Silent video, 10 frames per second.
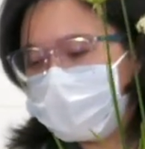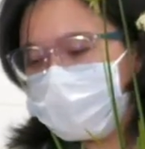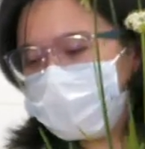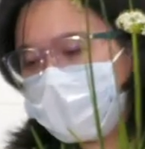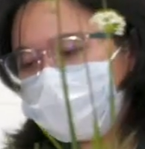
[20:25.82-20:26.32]

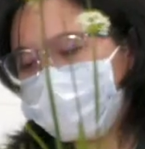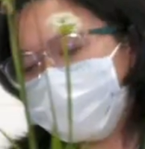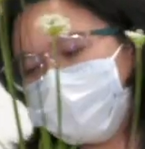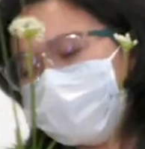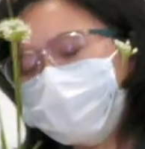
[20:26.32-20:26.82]
Now,
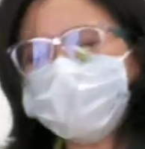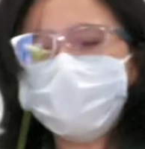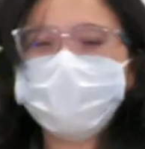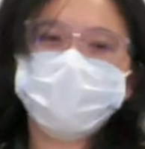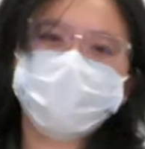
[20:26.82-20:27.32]
if
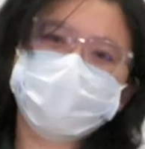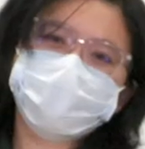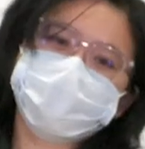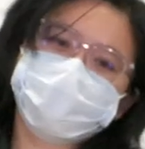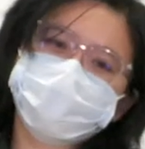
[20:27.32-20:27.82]
someone always
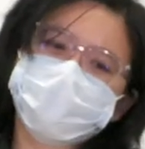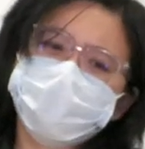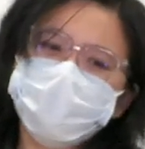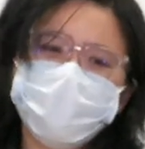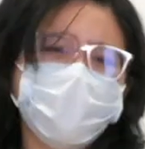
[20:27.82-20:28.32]
tell you that,
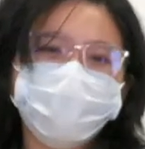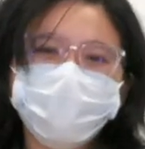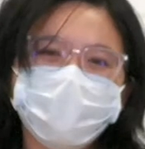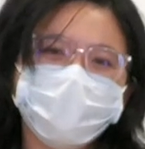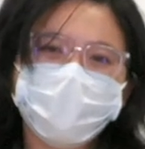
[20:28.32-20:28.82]
hey, I'm
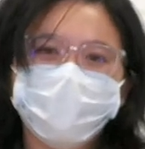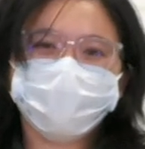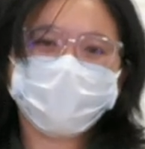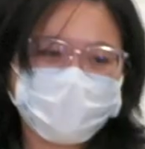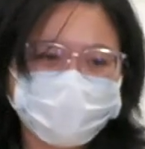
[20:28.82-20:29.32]
running out of
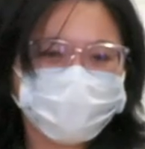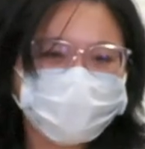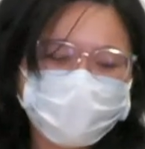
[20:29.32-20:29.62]
thyme,